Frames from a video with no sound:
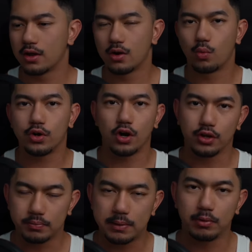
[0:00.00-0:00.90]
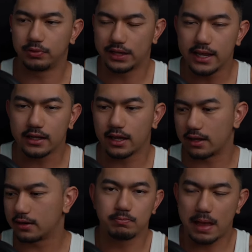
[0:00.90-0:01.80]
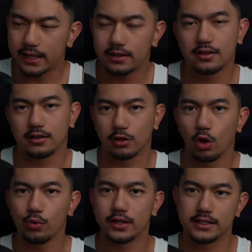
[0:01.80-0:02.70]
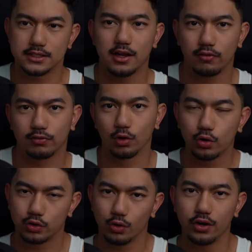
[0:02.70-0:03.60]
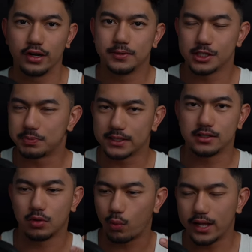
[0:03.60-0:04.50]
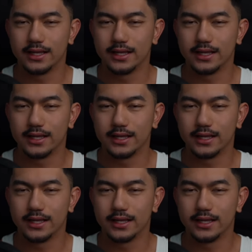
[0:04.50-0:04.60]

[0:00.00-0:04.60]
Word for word: what other people think and making the clothing itself look good just because of the way